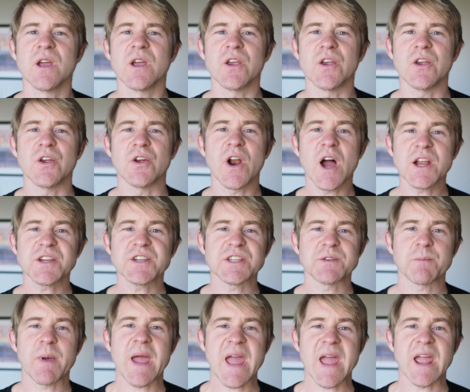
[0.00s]
You're not
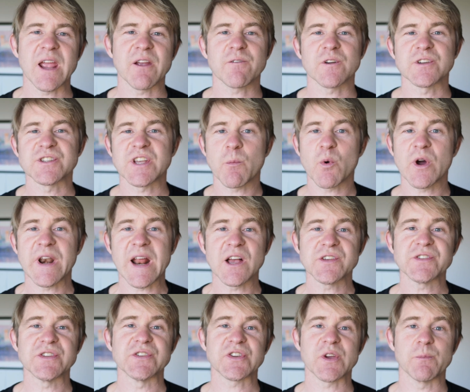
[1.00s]
just paying for someone
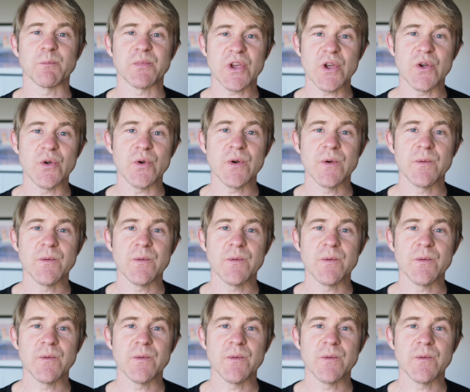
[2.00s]
else's compute,